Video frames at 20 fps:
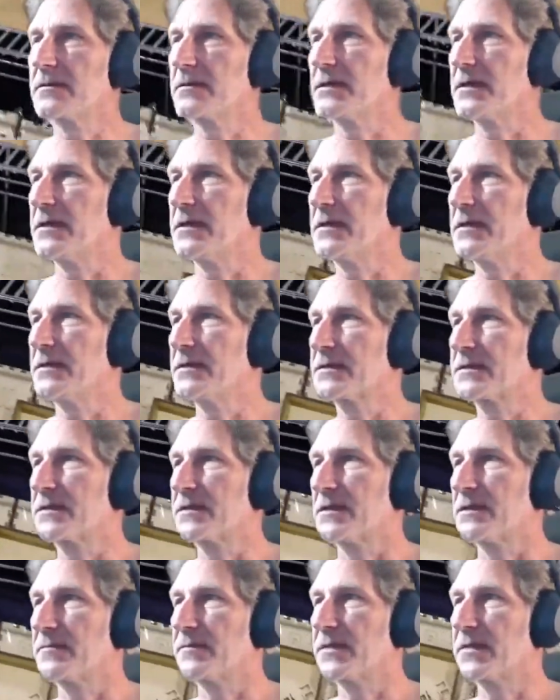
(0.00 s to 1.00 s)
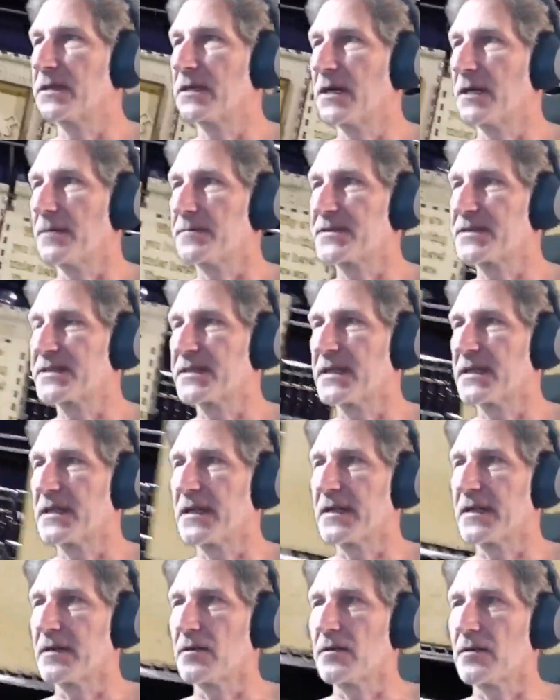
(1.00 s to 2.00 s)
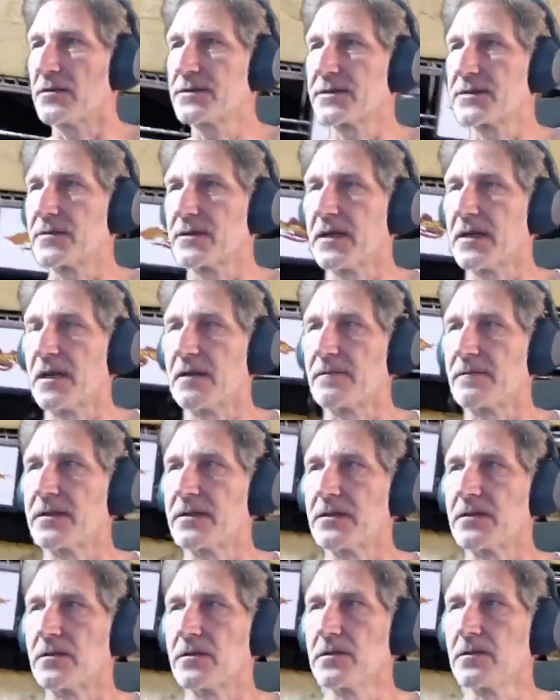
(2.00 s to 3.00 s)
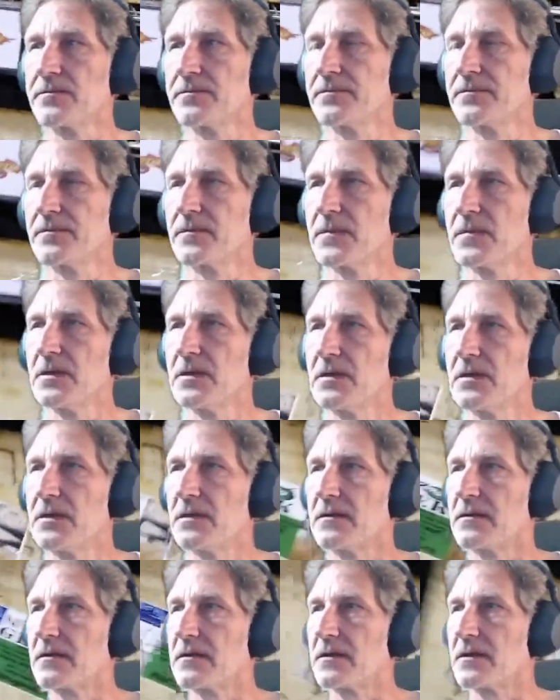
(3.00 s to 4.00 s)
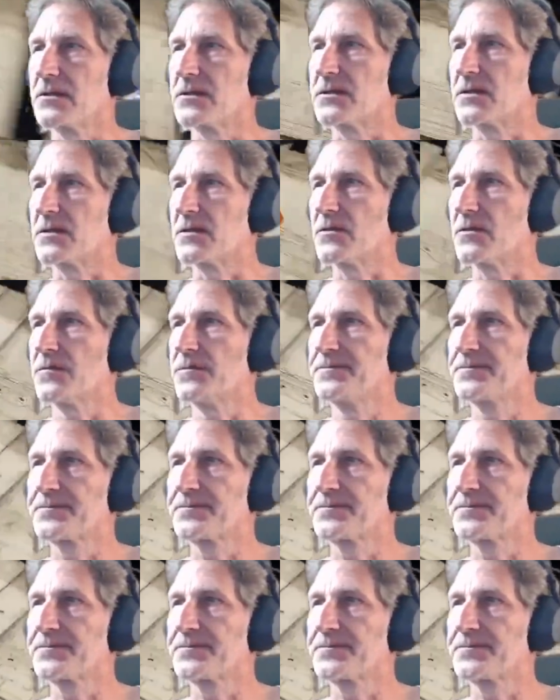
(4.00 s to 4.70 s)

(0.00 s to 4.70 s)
is some cups that I also have here. Show.